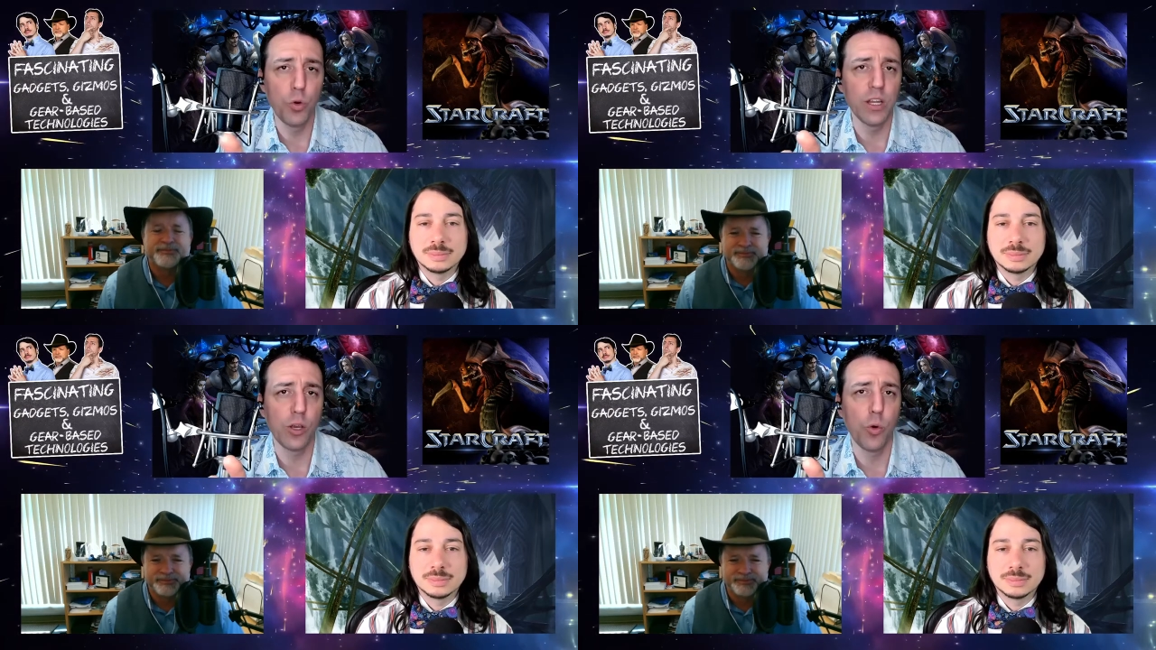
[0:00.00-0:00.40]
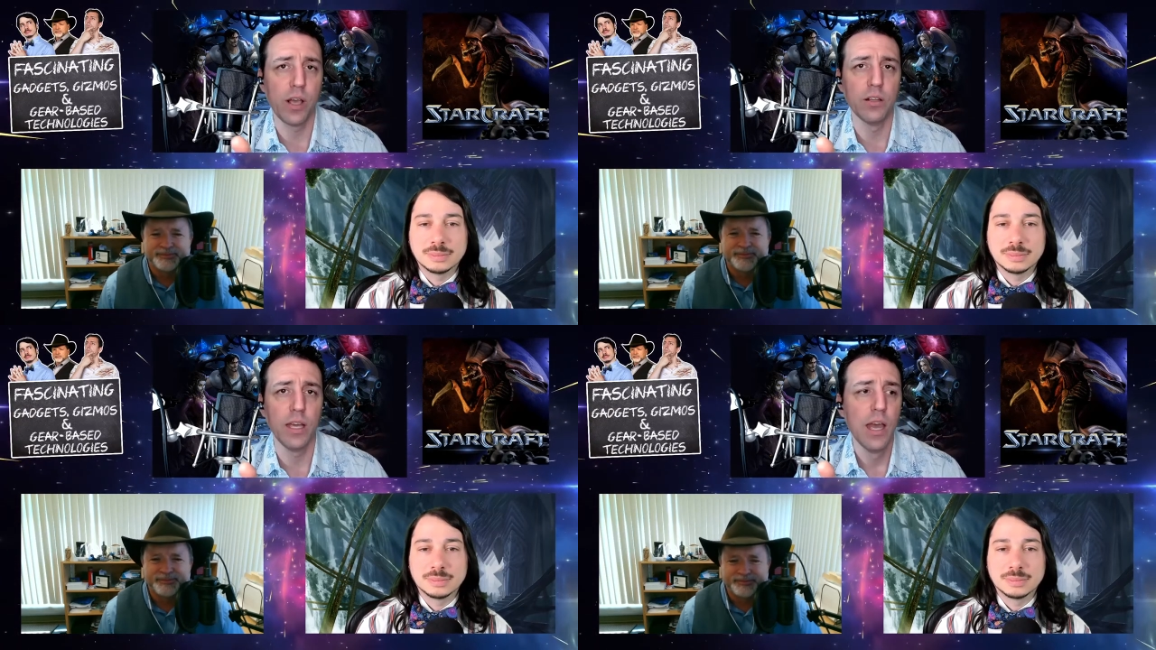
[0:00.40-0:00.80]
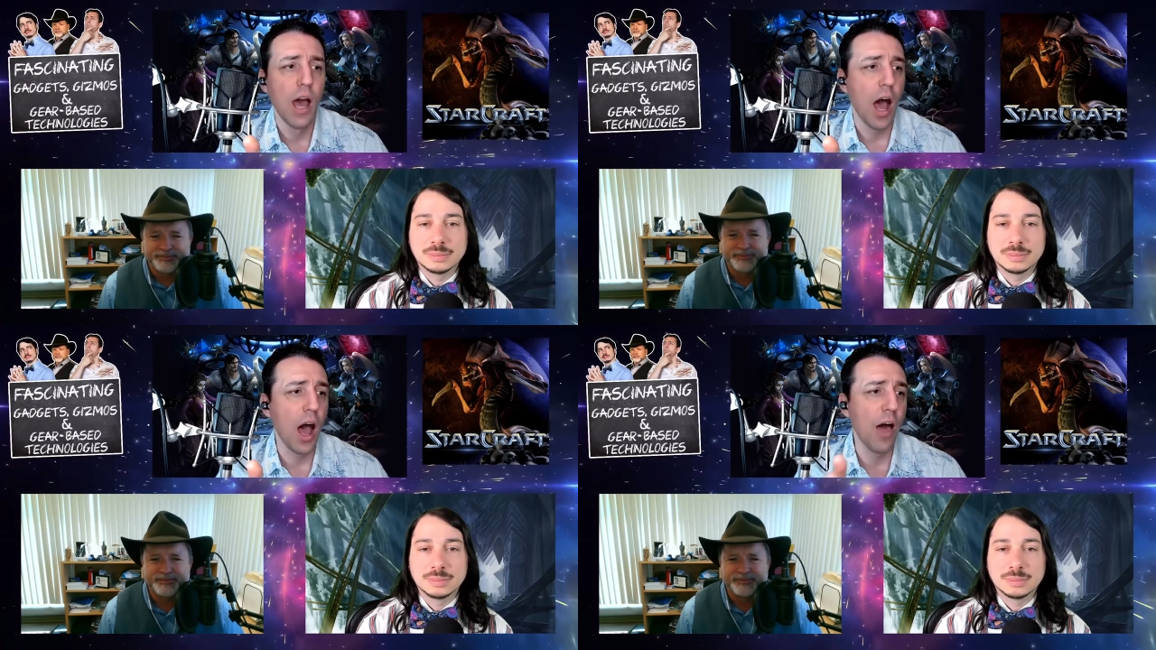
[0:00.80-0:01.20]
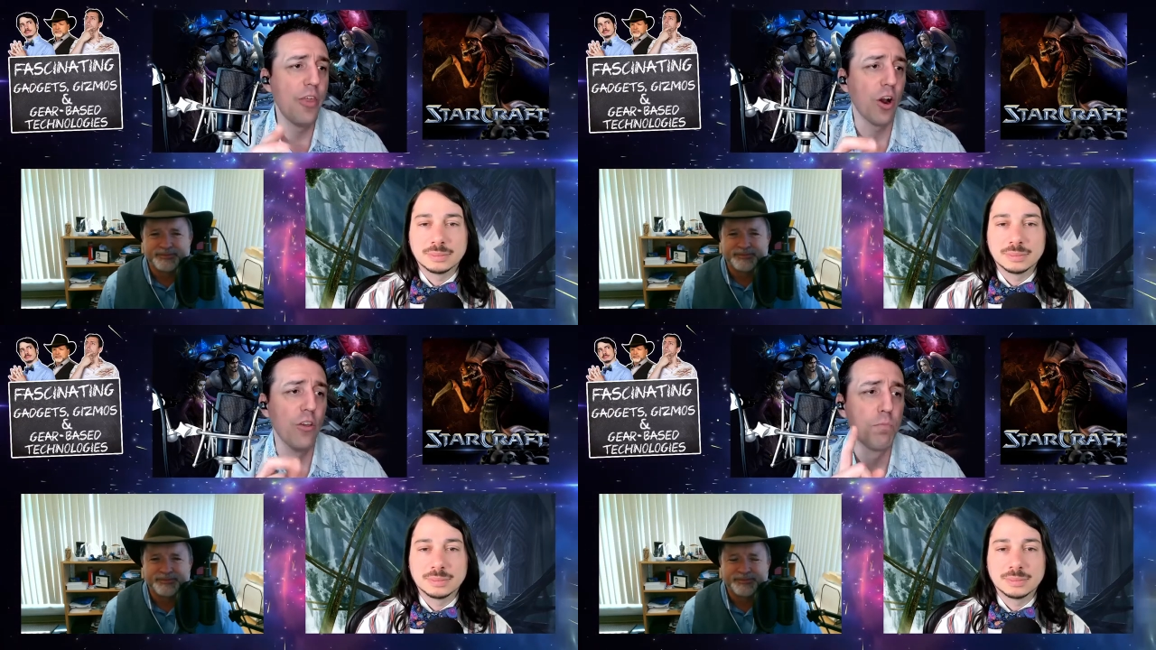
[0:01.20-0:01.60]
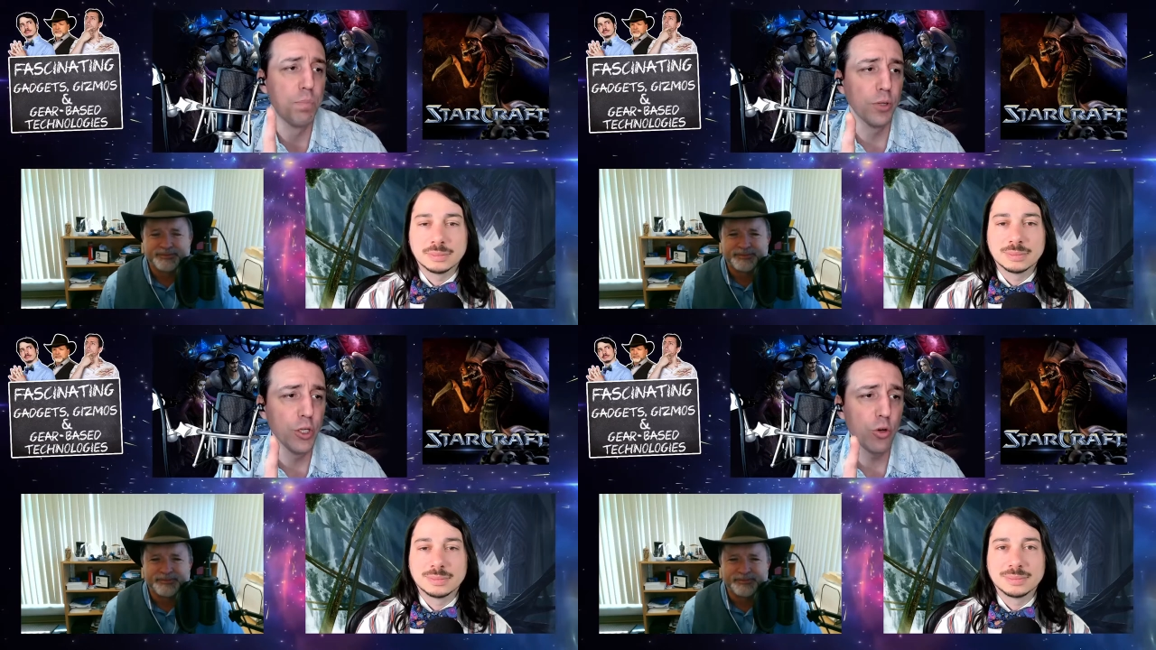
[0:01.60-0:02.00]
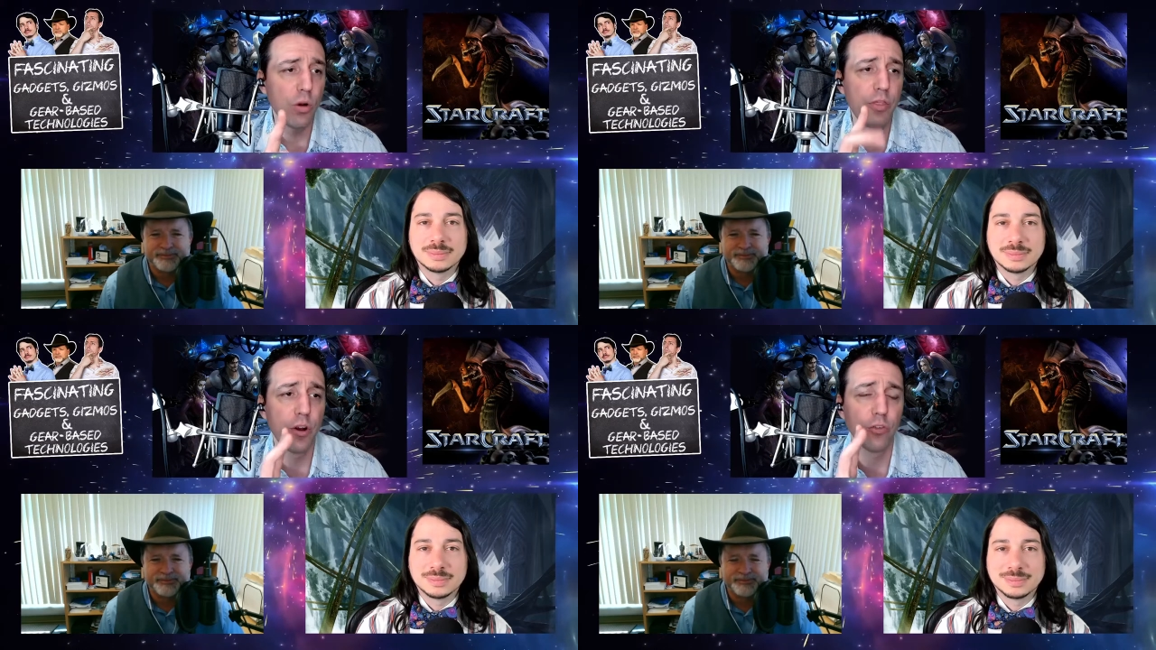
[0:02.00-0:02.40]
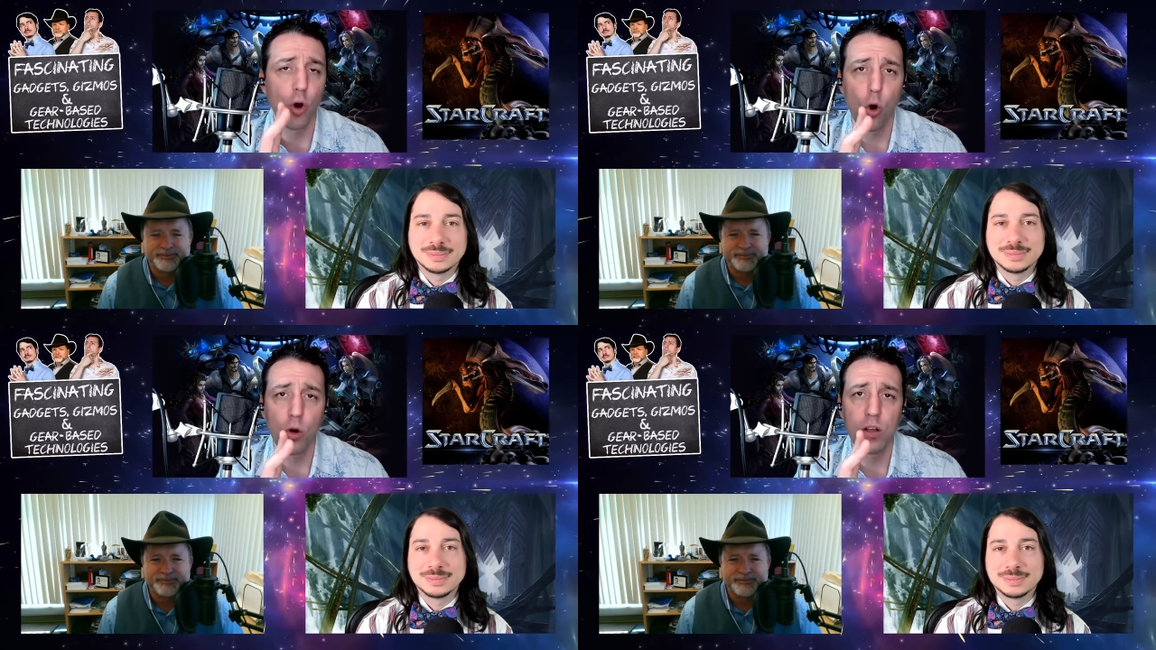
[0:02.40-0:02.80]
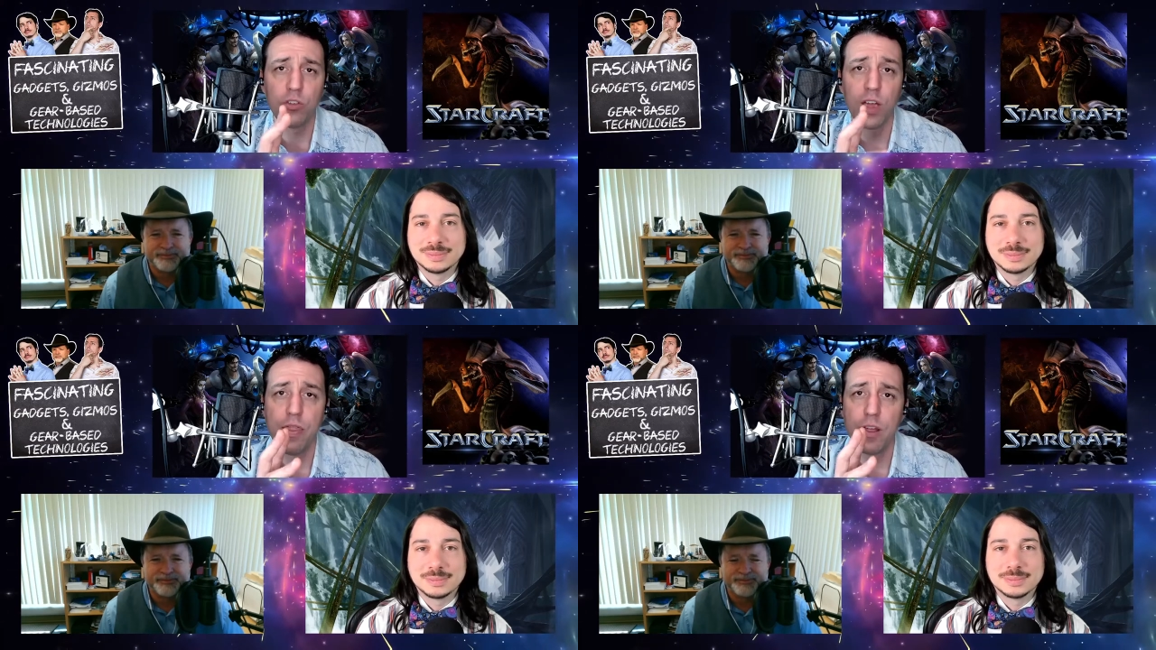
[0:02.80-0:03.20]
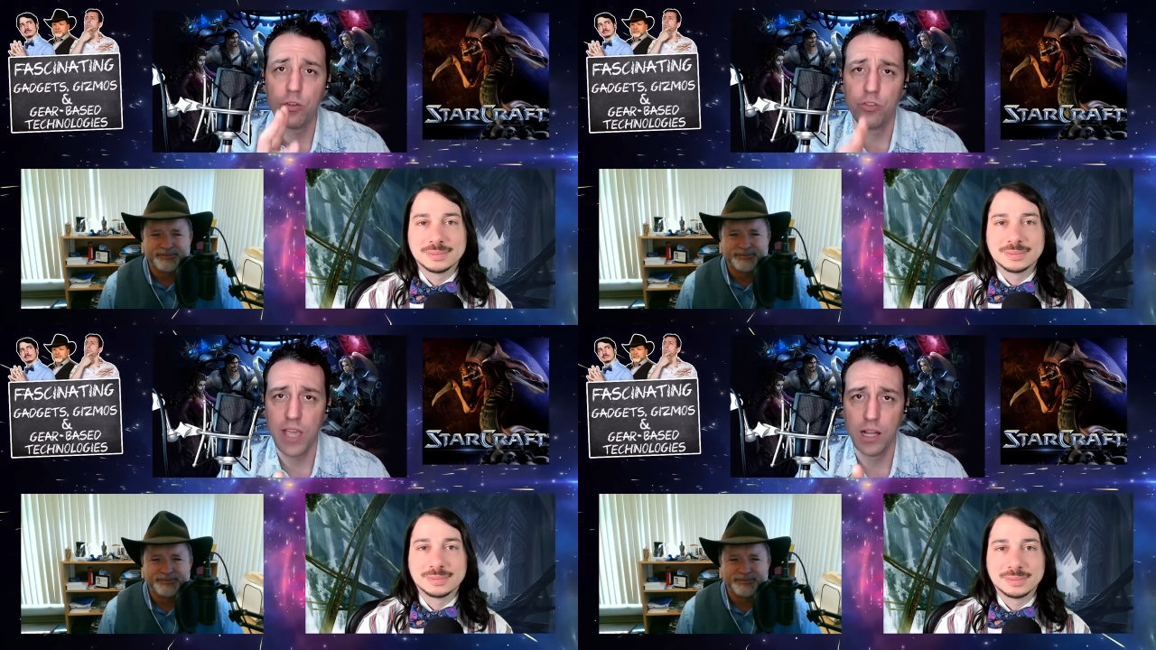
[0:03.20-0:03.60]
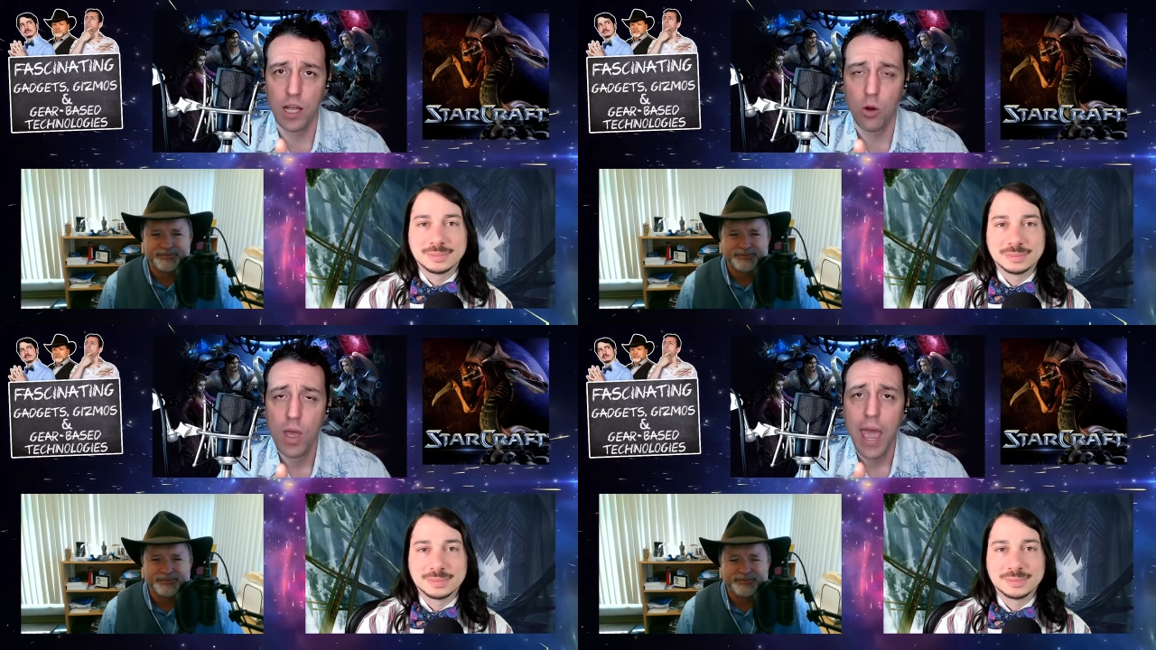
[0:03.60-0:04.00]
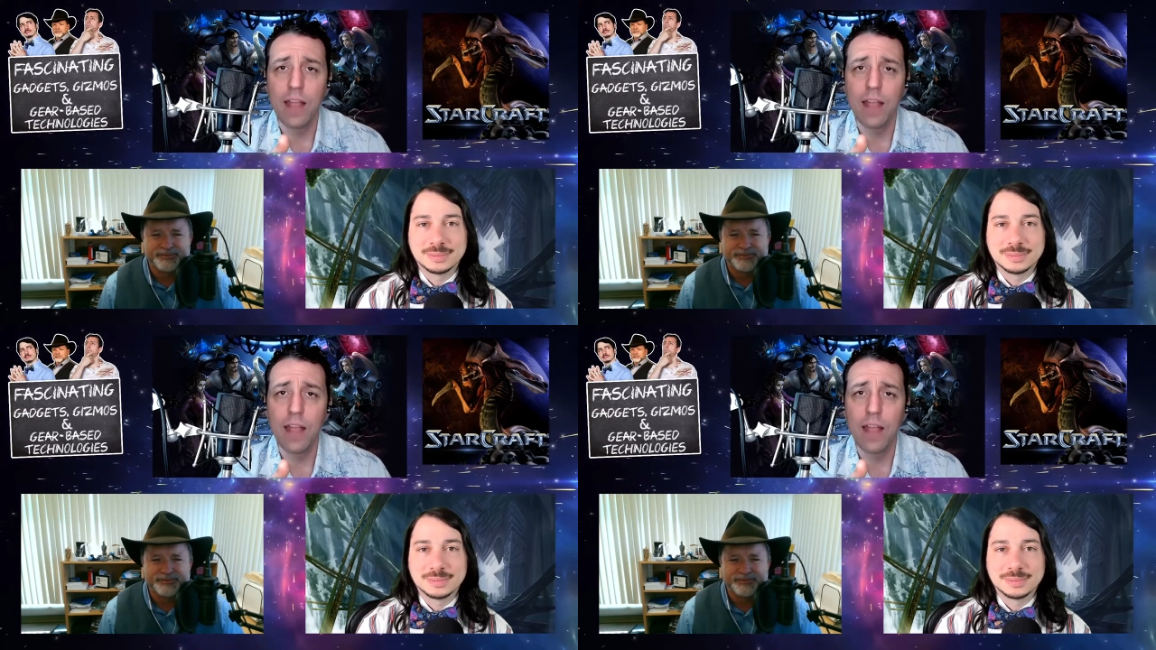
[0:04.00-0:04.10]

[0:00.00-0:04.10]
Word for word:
Speaker 1: really quickly. Uh, there is blue, there's orange, and there's yellow.